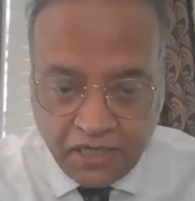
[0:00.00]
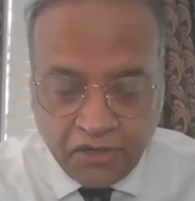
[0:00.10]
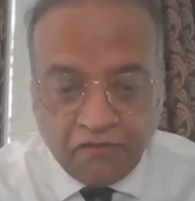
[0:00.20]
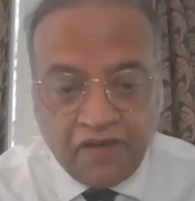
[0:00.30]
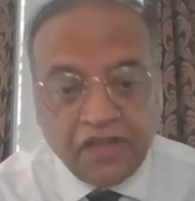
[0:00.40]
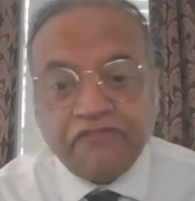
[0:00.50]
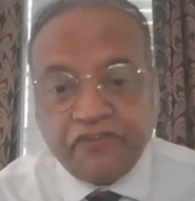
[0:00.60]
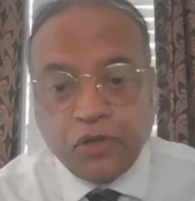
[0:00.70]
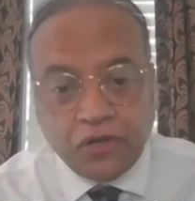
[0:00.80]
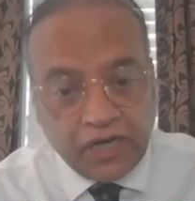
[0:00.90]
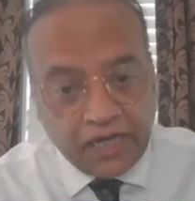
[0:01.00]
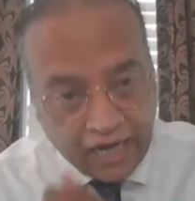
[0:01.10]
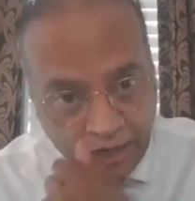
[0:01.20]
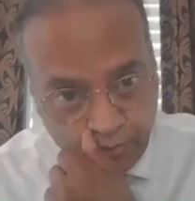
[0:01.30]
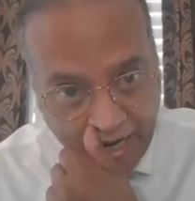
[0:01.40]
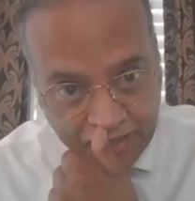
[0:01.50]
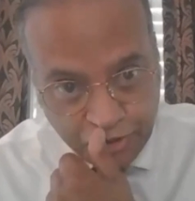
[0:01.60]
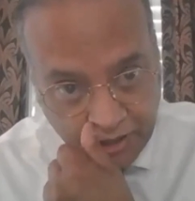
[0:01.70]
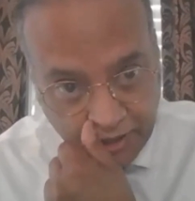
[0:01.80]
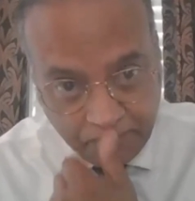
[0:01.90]
You know, very frequently, I would
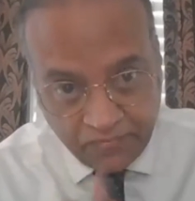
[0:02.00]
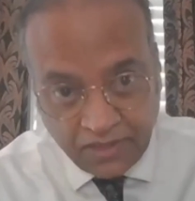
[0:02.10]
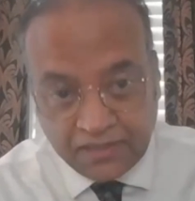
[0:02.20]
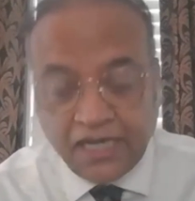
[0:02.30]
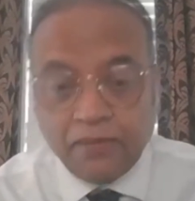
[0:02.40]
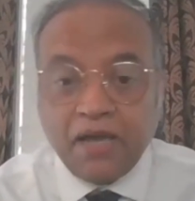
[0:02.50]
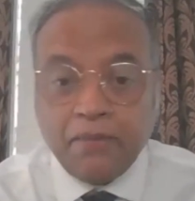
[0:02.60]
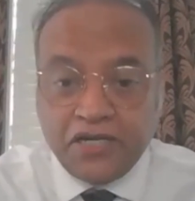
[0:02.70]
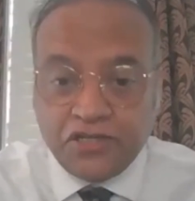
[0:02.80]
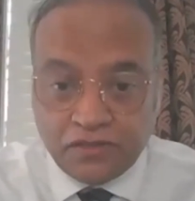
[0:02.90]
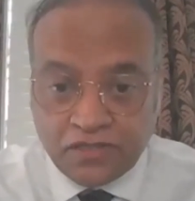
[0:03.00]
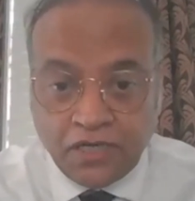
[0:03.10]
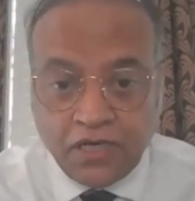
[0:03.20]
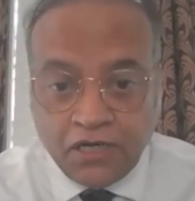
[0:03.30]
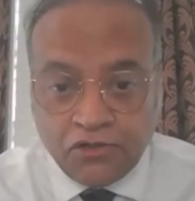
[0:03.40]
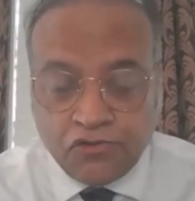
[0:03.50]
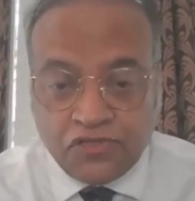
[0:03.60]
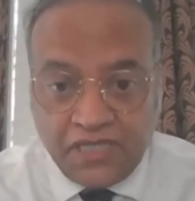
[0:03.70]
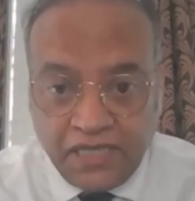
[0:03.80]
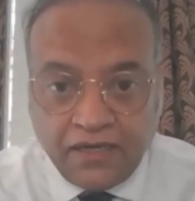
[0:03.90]
actually uh, tell my patients to
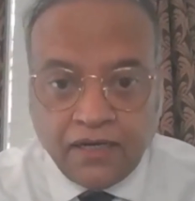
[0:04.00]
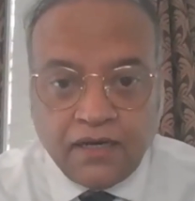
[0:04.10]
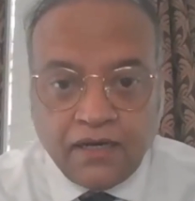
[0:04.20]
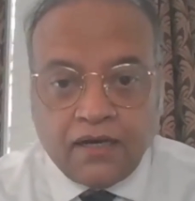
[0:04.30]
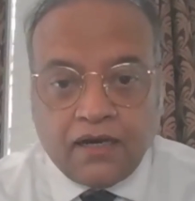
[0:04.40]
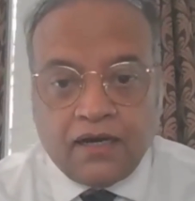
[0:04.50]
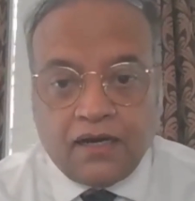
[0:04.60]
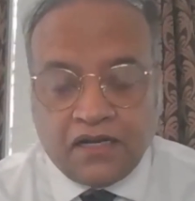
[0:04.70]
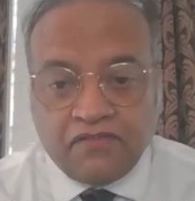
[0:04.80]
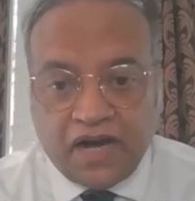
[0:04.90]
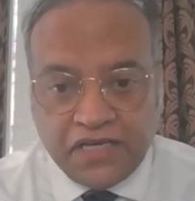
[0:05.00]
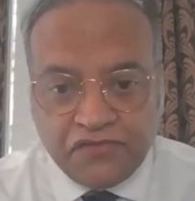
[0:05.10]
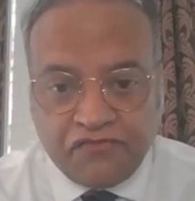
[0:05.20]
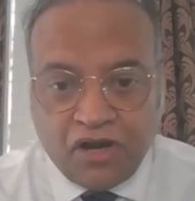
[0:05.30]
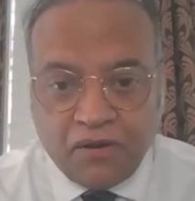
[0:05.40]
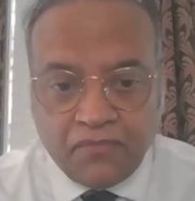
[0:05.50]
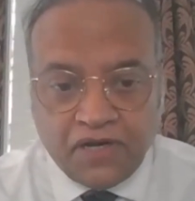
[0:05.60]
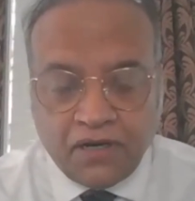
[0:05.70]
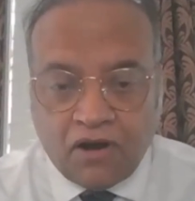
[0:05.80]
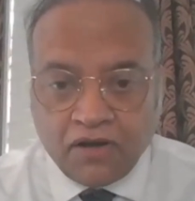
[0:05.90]
seek uh, advice from
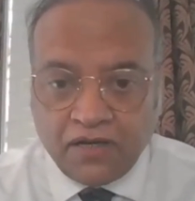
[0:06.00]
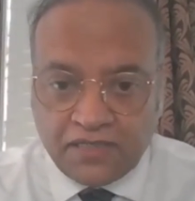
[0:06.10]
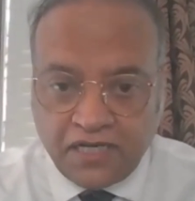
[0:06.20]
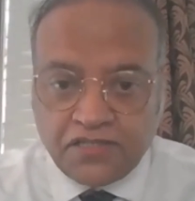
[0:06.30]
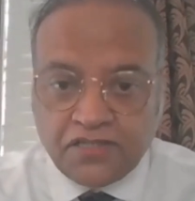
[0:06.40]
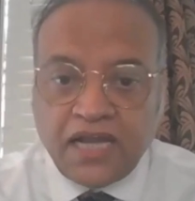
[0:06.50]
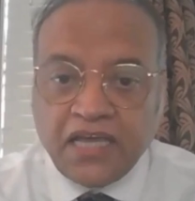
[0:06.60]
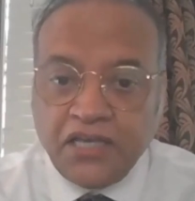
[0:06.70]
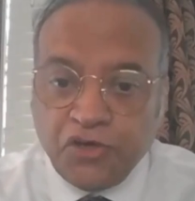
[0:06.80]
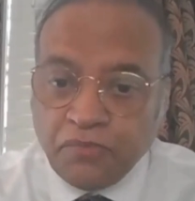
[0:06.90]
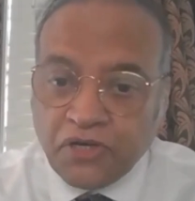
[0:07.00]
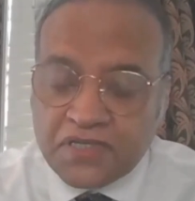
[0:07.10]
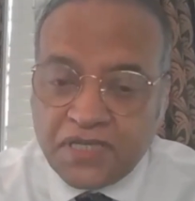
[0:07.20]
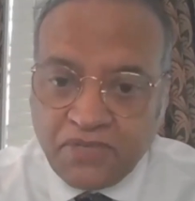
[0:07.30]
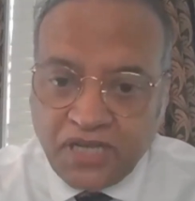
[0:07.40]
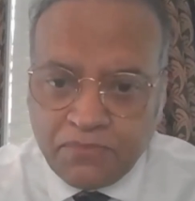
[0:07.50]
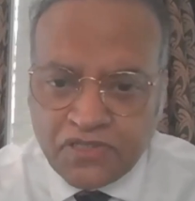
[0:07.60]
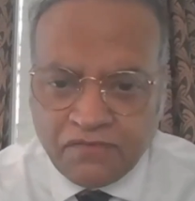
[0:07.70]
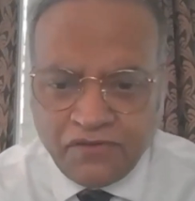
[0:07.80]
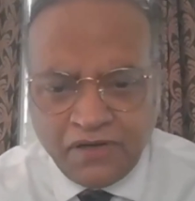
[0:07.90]
uh, organizations like you because
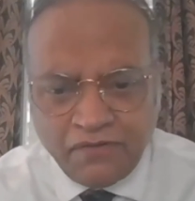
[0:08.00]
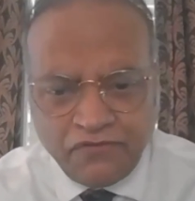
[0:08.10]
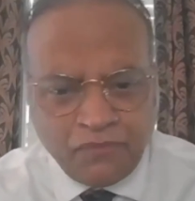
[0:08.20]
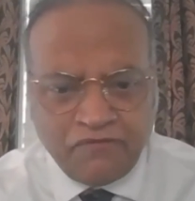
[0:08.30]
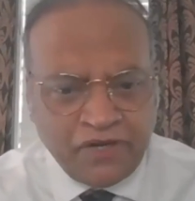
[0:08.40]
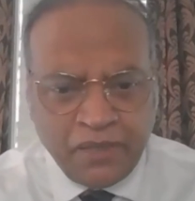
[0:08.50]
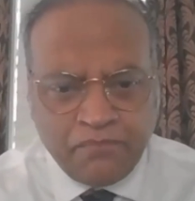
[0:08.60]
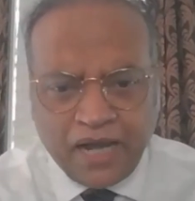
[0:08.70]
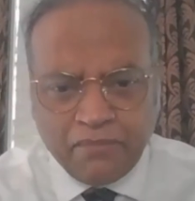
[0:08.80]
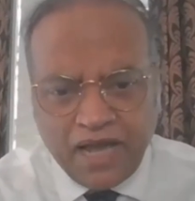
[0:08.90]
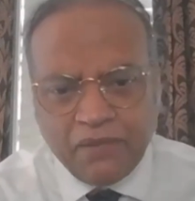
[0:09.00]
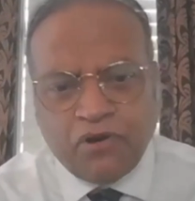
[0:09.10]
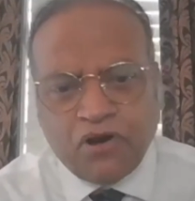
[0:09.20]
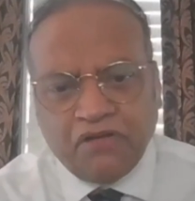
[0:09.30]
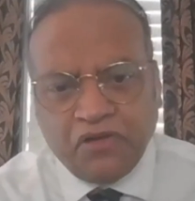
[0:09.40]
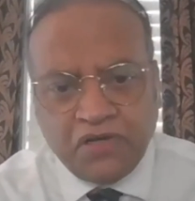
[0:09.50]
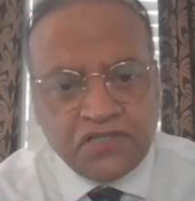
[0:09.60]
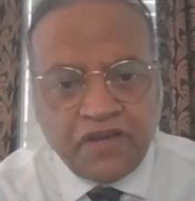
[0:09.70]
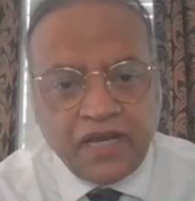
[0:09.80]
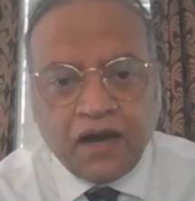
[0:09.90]
sometimes in, from a very pragmatic point of view
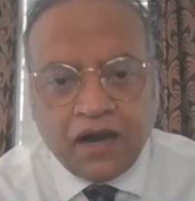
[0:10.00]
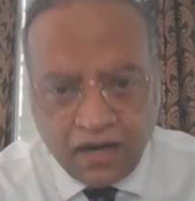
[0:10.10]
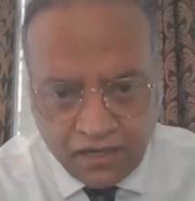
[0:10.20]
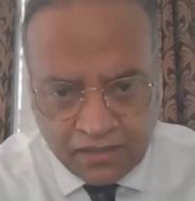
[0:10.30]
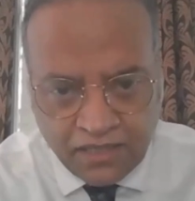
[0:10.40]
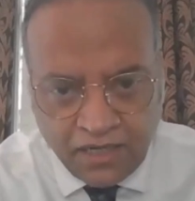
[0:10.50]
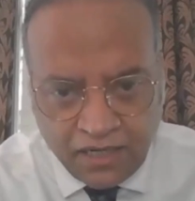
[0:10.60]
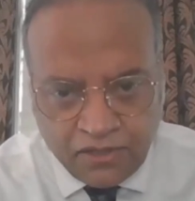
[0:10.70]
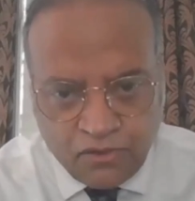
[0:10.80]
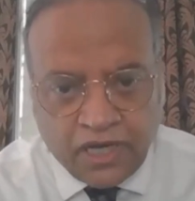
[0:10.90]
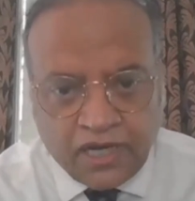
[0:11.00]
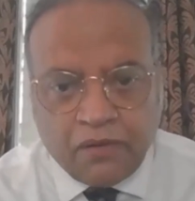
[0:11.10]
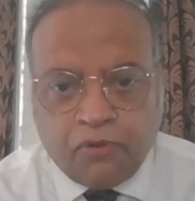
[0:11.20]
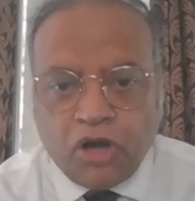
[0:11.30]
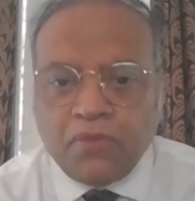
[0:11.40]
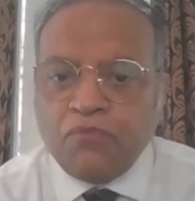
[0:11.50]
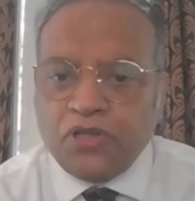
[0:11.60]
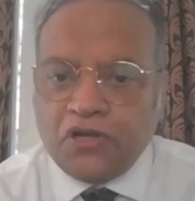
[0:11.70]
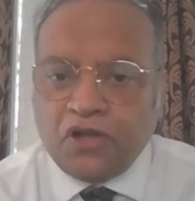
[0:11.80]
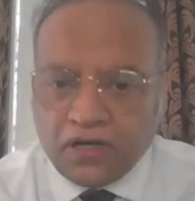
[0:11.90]
it's very hard to get an appointment
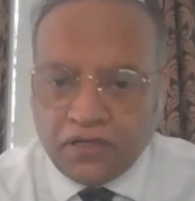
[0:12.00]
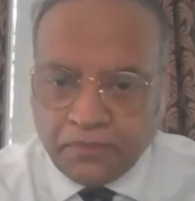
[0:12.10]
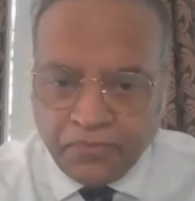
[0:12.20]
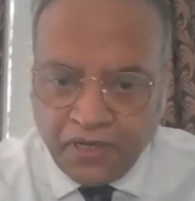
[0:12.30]
with a doctor